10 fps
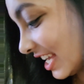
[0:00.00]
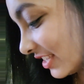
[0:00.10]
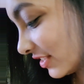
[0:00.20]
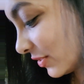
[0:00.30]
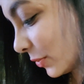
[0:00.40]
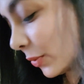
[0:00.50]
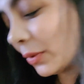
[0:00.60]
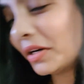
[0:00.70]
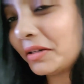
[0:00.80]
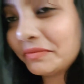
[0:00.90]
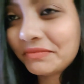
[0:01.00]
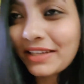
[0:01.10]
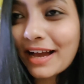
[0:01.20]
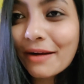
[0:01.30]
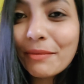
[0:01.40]
So uh,
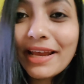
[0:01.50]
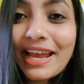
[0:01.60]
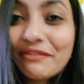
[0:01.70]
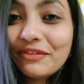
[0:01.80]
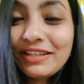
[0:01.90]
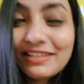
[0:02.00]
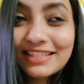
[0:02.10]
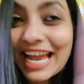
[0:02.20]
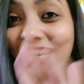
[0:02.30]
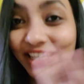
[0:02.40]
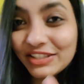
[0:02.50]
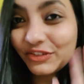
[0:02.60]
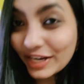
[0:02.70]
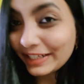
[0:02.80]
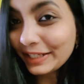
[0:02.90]
yeah, my every snack
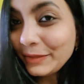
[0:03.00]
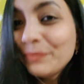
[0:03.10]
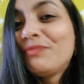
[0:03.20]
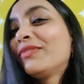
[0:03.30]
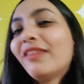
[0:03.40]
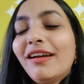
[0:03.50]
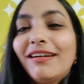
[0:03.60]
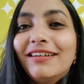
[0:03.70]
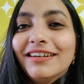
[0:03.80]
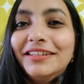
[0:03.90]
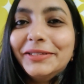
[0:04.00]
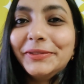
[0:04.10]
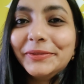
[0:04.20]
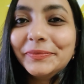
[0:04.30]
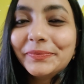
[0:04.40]
is ready.
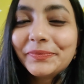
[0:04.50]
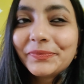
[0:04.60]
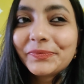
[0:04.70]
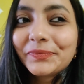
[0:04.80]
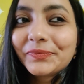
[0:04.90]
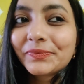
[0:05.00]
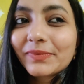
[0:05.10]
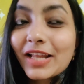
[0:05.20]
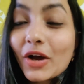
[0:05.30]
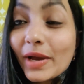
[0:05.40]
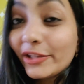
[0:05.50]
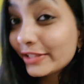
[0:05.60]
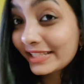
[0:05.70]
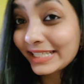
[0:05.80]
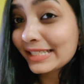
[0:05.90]
Uh, now I
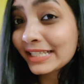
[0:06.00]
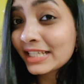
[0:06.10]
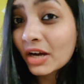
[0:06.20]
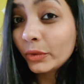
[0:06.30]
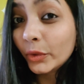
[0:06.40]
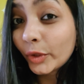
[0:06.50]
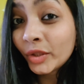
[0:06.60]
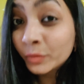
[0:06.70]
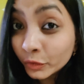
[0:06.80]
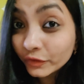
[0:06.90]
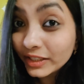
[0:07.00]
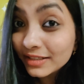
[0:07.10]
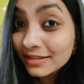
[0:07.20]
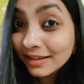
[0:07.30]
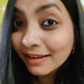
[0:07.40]
just sit and download the
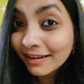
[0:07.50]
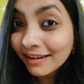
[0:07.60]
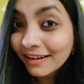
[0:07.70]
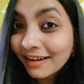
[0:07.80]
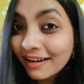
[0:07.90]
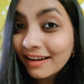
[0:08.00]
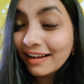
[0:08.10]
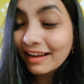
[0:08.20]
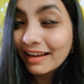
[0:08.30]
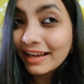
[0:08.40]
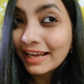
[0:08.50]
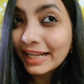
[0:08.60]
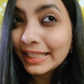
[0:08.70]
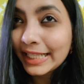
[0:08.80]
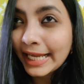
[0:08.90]
movies
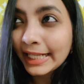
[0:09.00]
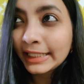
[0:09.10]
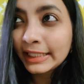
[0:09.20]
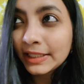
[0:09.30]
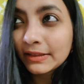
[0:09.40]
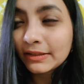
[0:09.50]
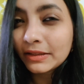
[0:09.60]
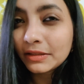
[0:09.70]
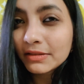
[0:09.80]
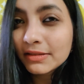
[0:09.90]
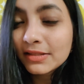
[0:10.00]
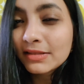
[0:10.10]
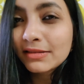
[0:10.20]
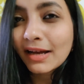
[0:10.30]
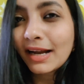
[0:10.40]
and then uh,
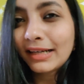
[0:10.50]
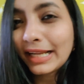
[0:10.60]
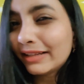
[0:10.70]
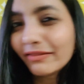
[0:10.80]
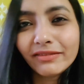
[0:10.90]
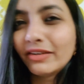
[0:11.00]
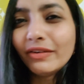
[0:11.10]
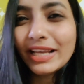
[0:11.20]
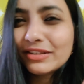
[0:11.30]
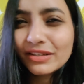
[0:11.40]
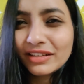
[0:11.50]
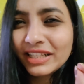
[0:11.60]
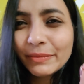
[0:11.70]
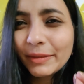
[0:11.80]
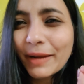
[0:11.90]
start like the rest a
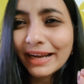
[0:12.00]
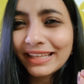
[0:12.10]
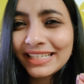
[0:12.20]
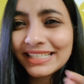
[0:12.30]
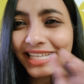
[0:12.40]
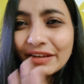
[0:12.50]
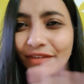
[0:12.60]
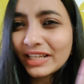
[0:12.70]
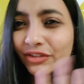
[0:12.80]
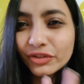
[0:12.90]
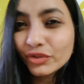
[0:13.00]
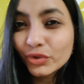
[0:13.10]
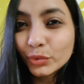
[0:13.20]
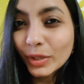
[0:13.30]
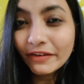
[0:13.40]
little bit packing is left. I'll just
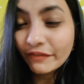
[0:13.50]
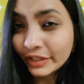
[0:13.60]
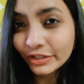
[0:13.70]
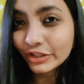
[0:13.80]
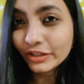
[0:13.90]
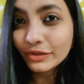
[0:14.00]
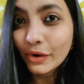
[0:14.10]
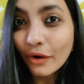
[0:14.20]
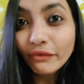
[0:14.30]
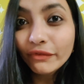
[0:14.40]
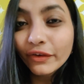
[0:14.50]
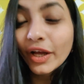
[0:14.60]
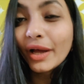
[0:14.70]
do and finish it off